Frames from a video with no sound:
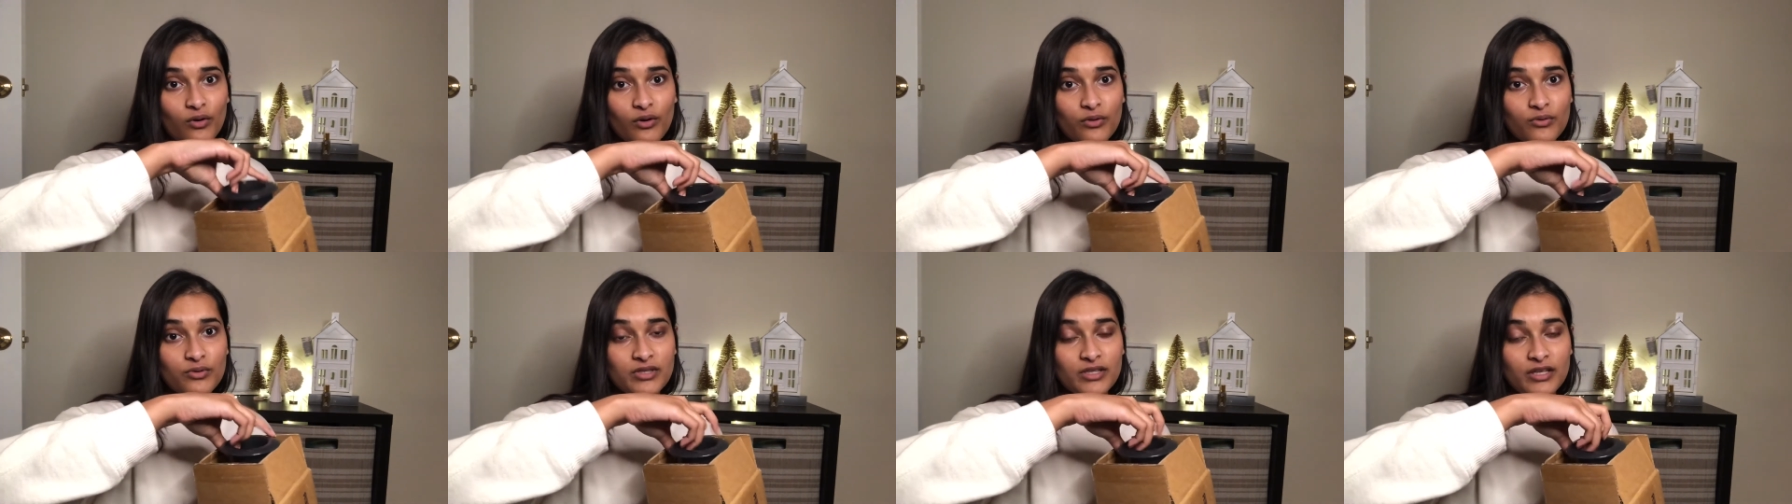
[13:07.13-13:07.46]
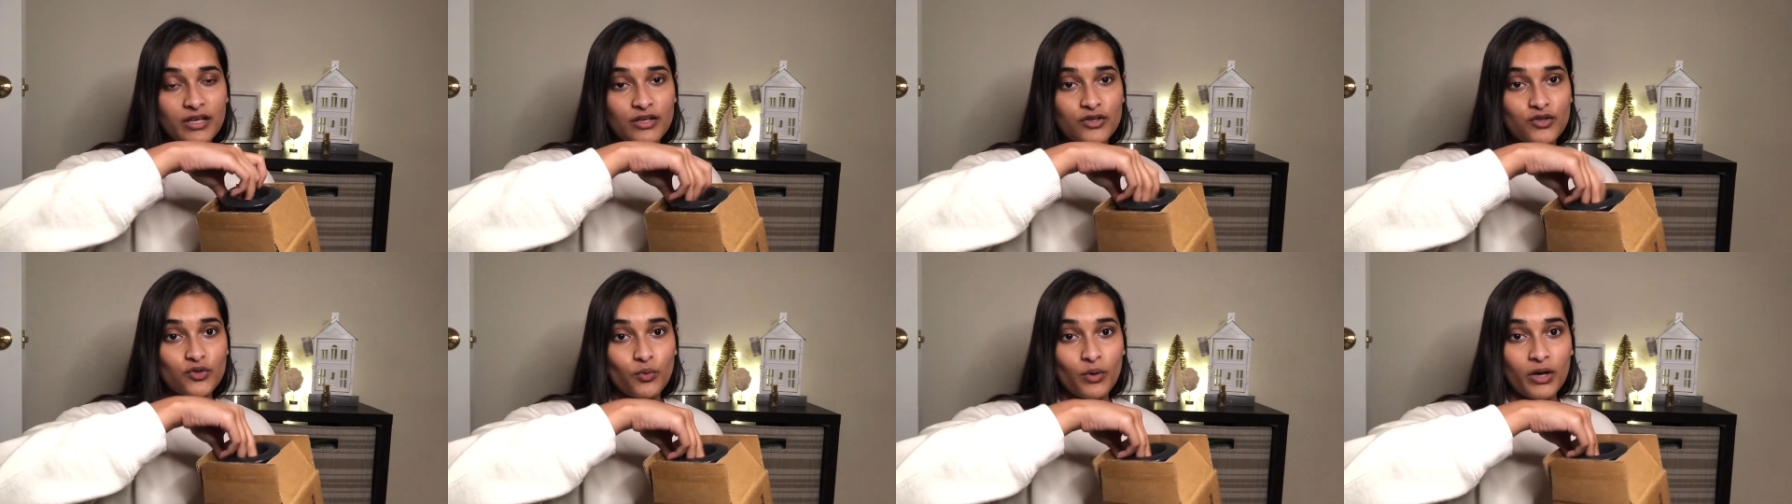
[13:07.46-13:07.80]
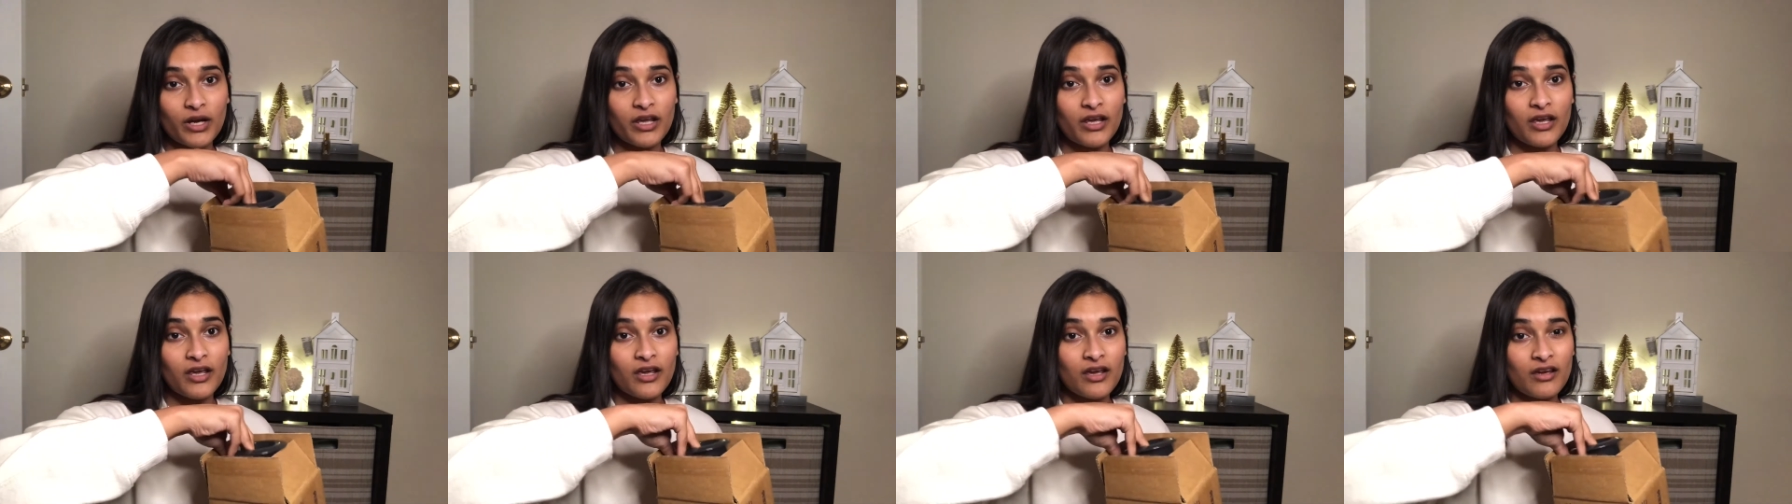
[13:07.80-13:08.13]
It was like
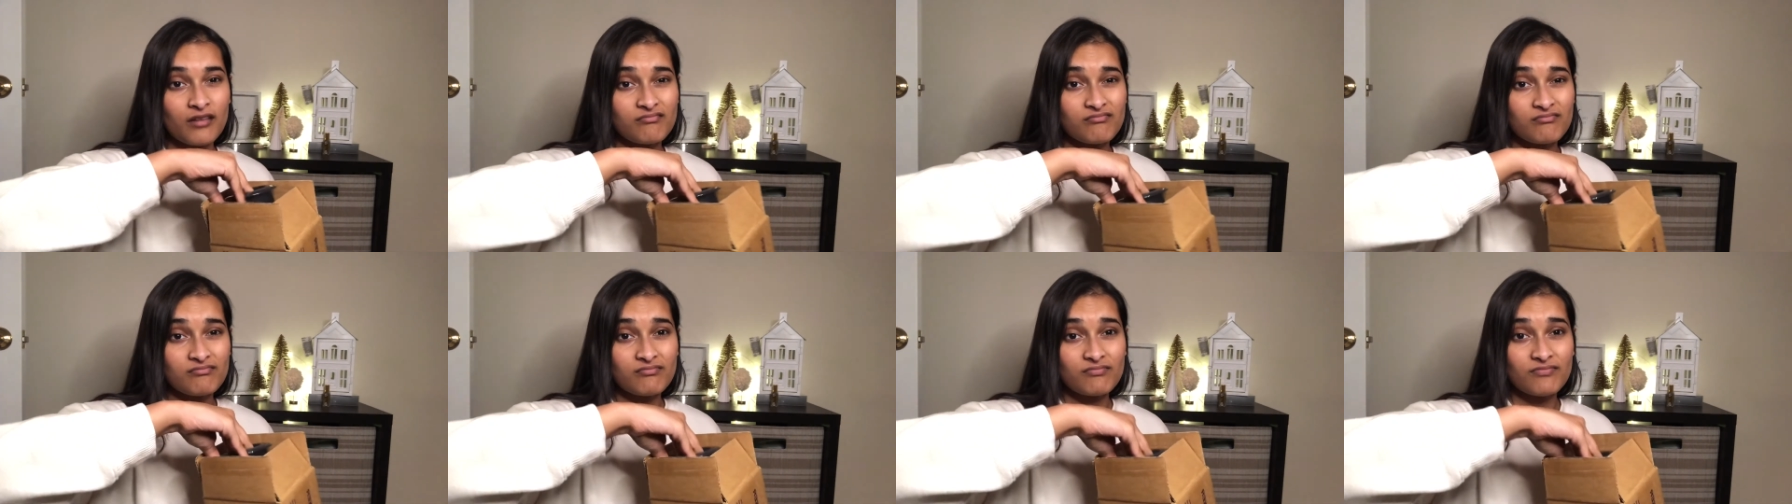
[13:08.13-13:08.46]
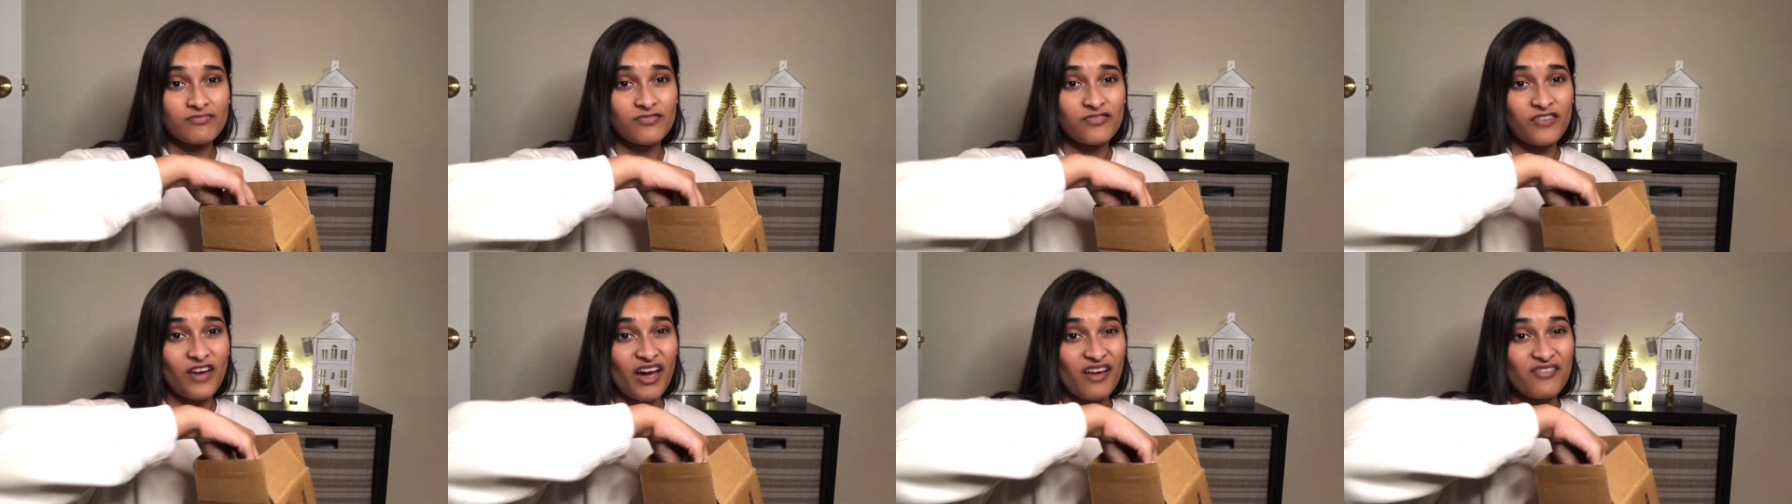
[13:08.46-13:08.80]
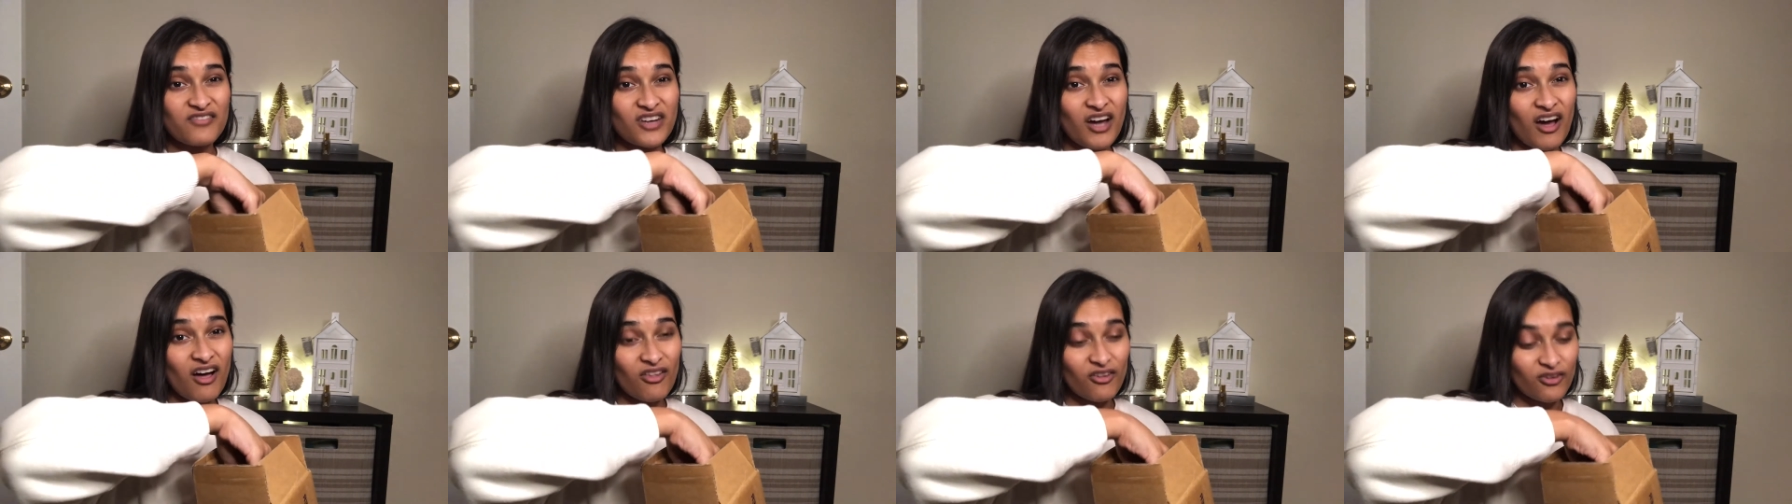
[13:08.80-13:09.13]

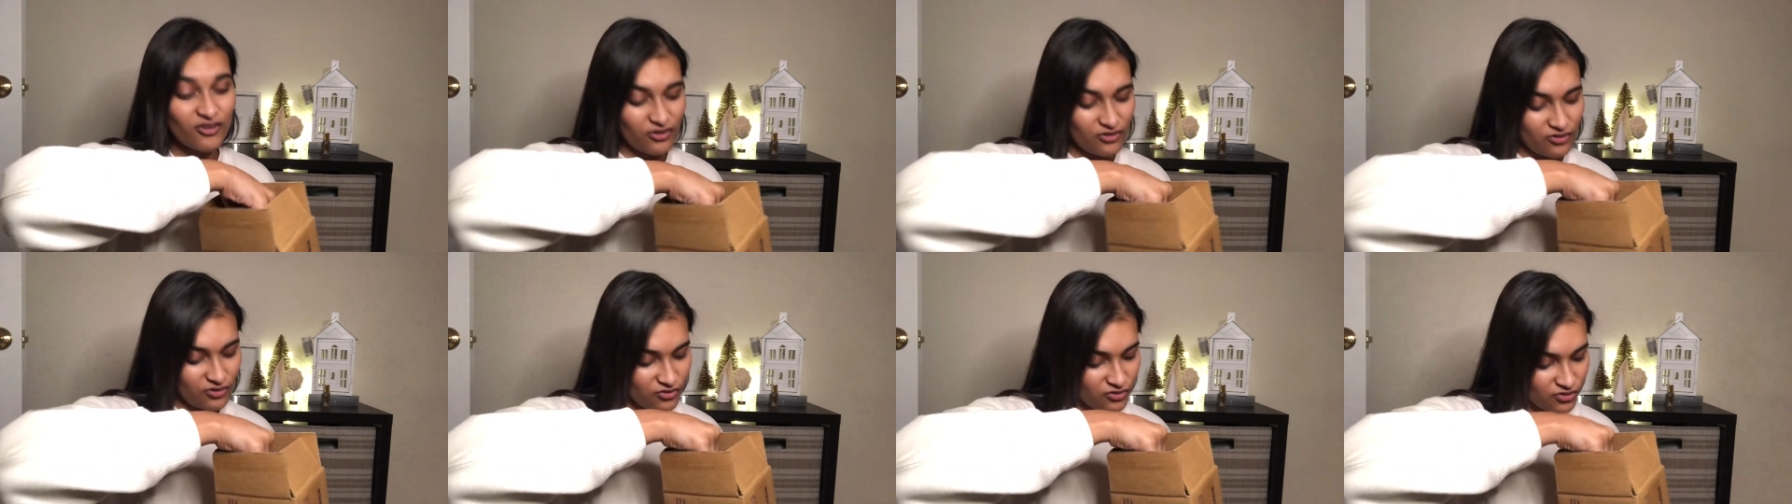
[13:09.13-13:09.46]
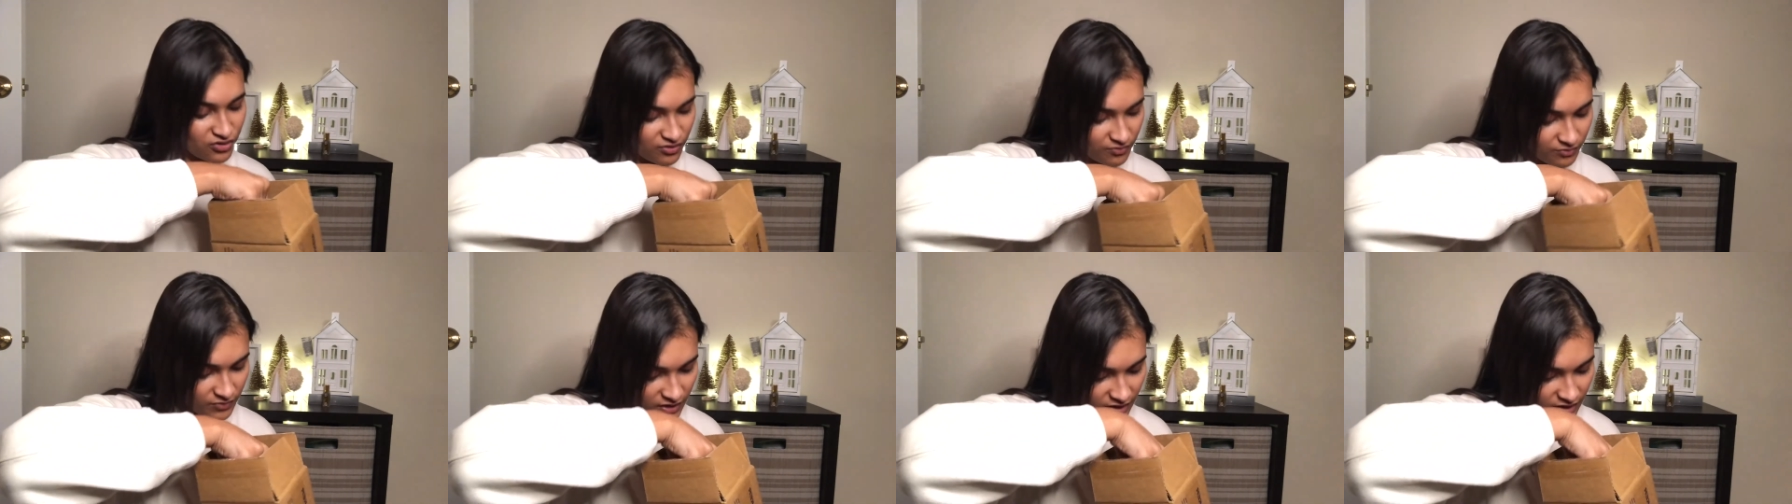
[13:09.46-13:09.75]
$25 or something